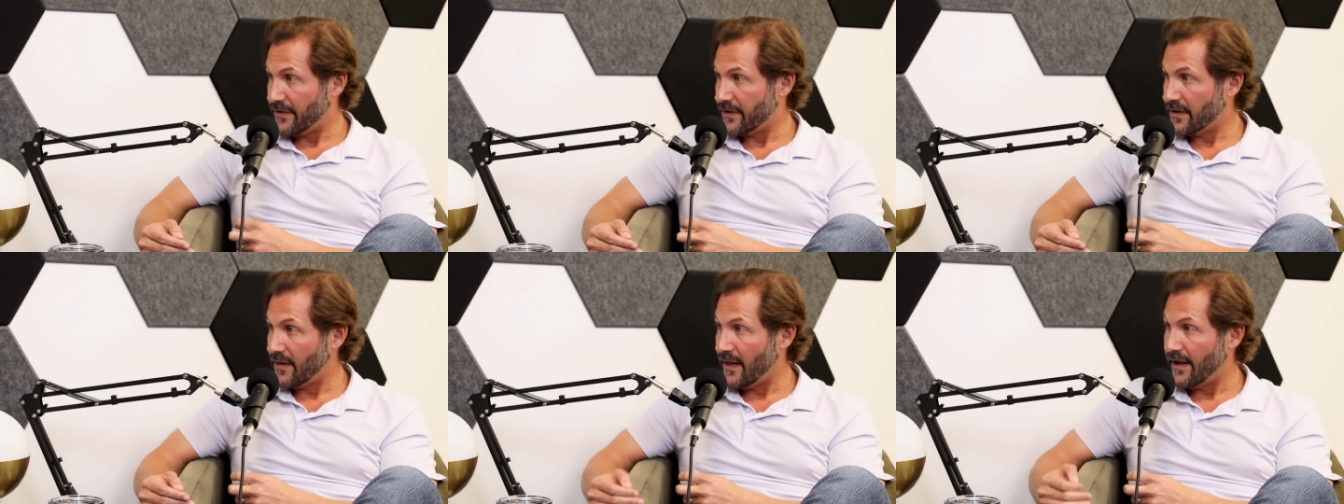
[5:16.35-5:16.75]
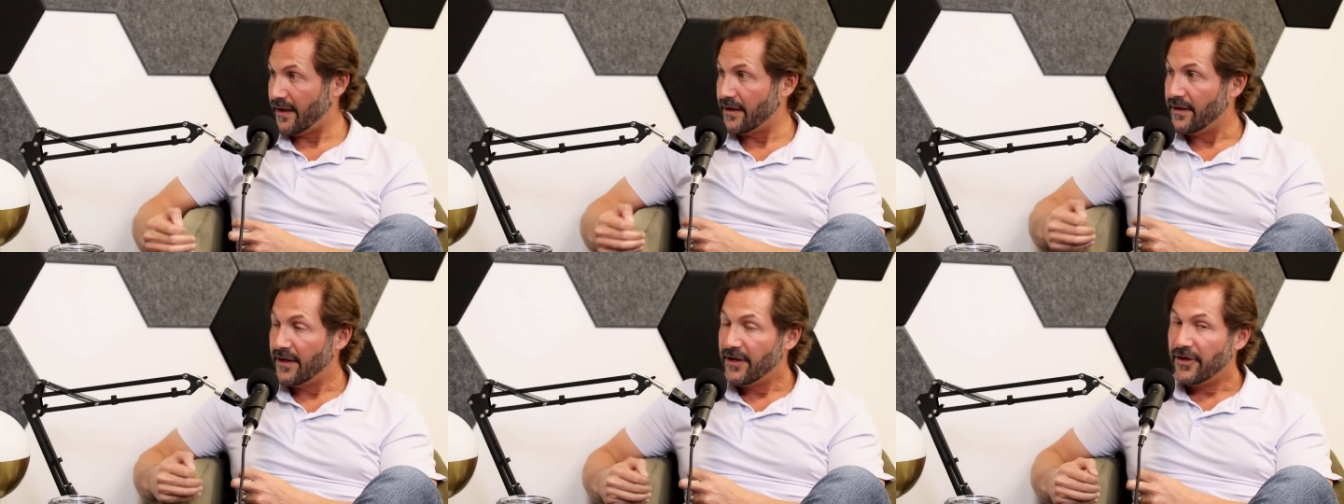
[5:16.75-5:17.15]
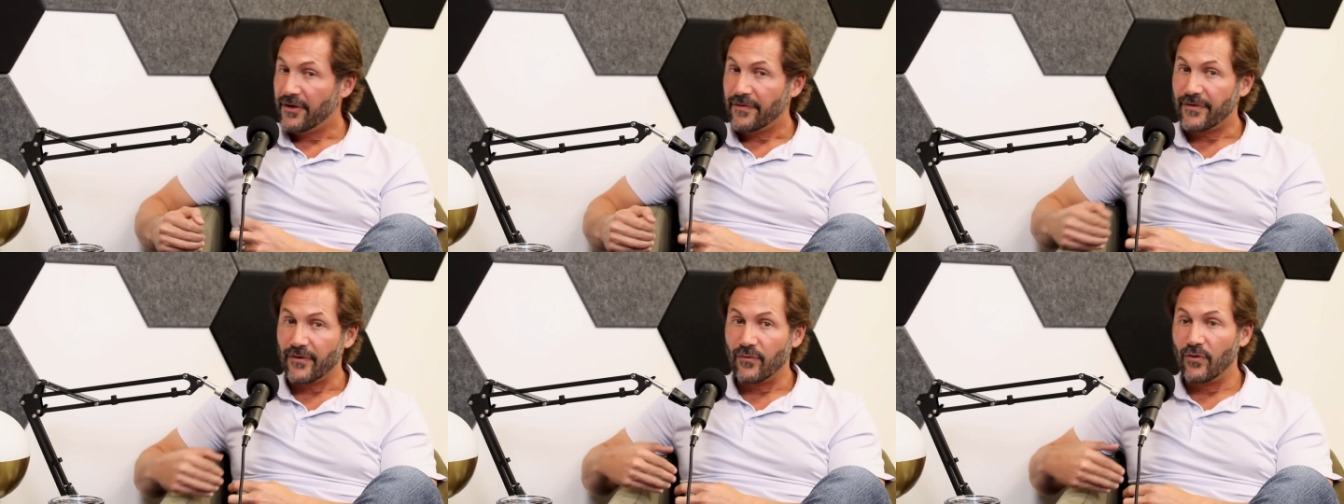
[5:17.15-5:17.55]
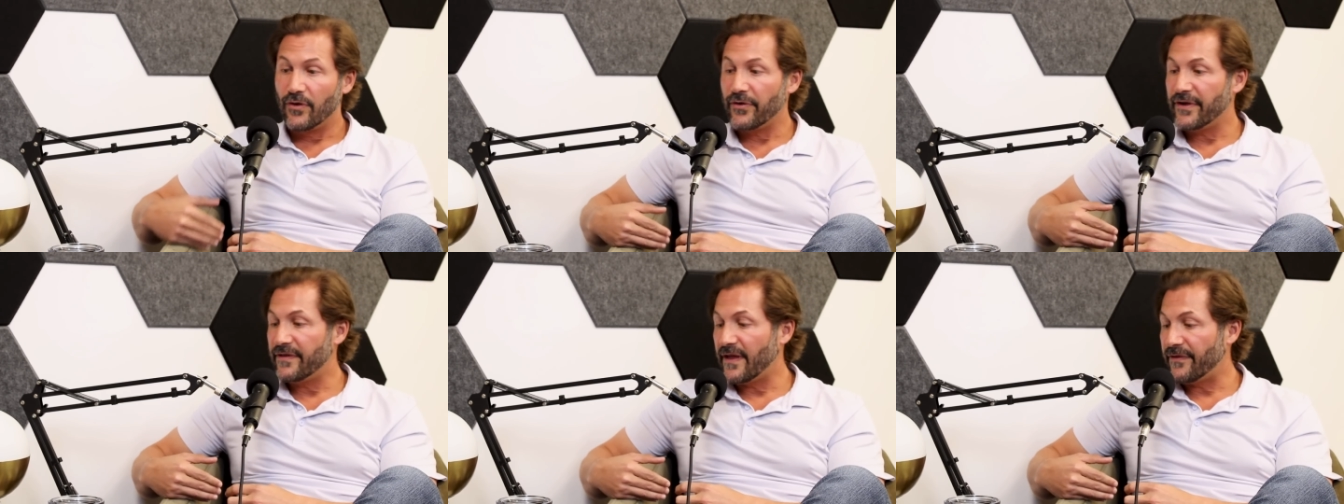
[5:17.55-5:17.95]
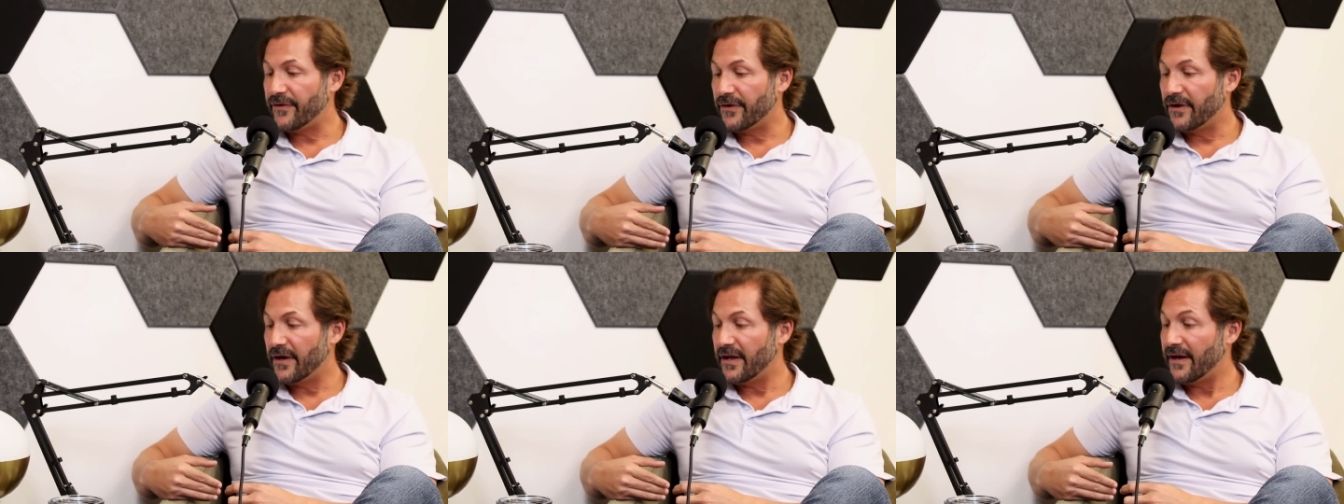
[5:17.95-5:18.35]
their client they're worried that they're
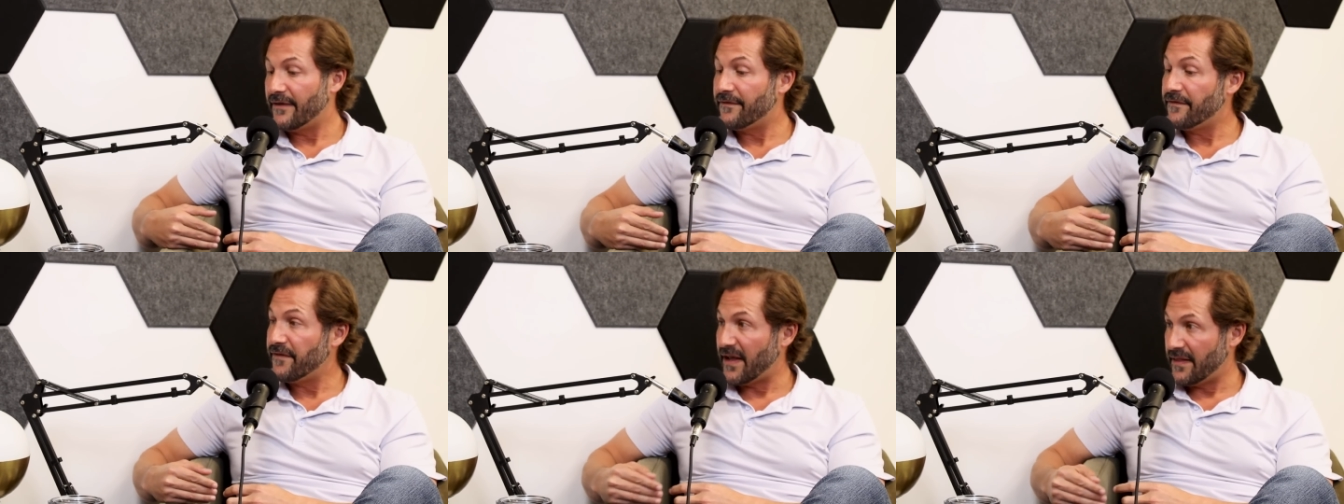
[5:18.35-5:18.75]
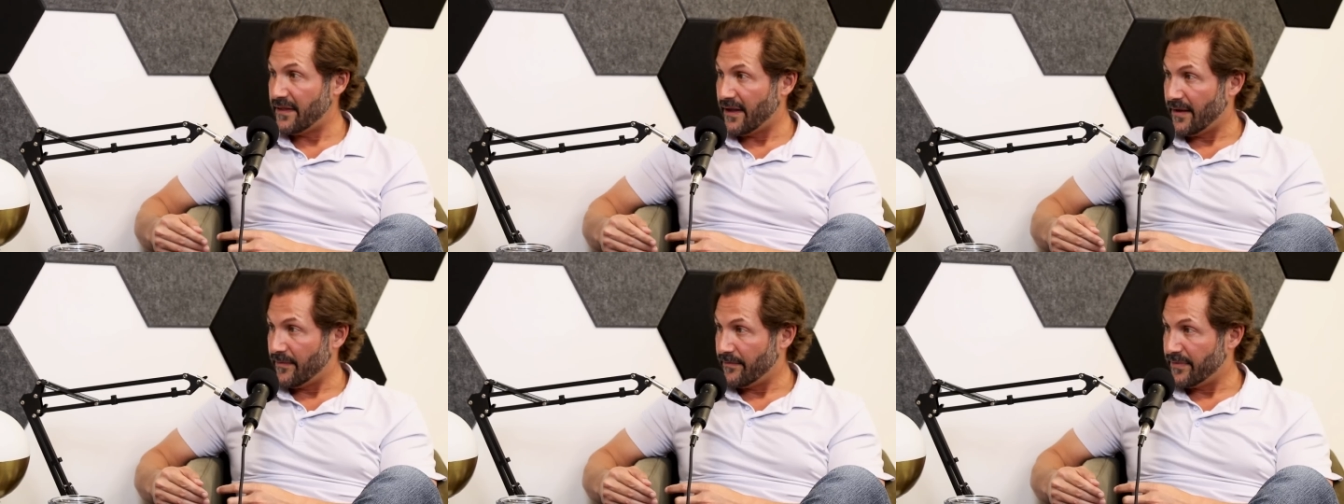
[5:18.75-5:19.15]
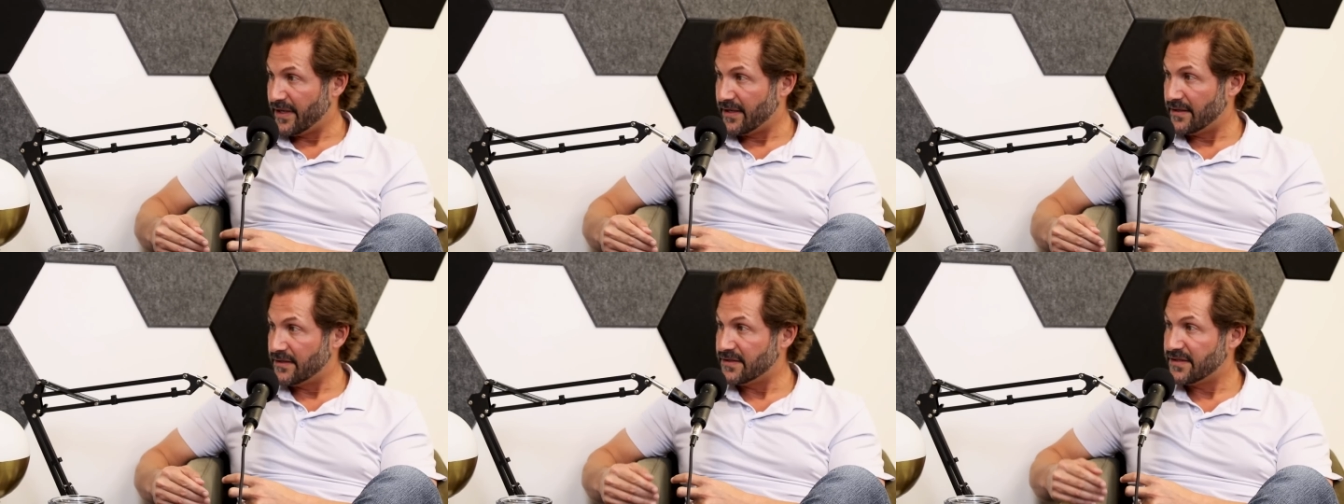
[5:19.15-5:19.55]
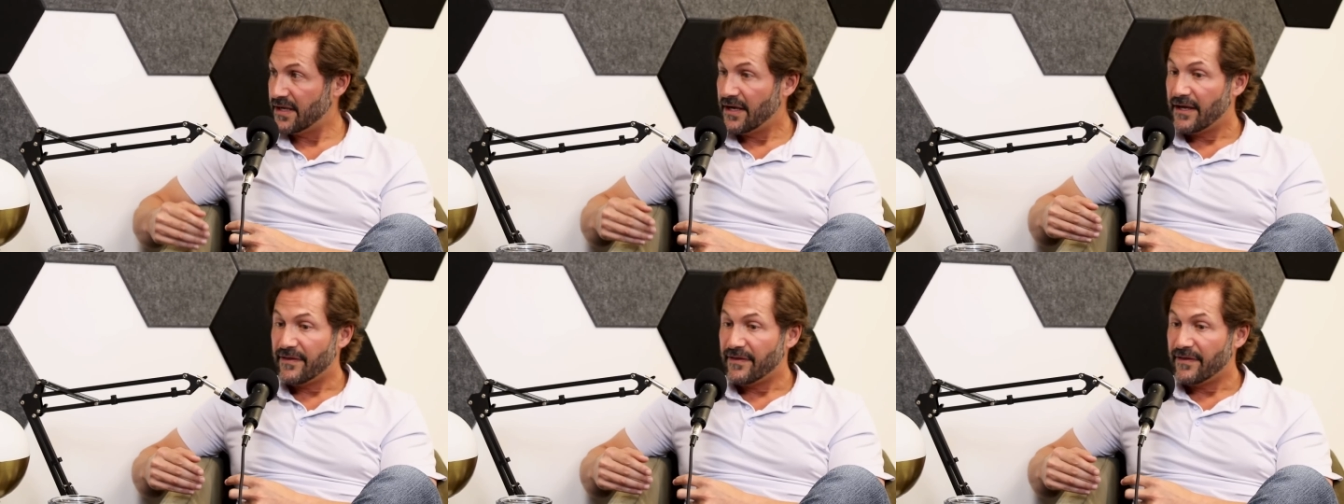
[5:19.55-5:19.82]
going to offend them because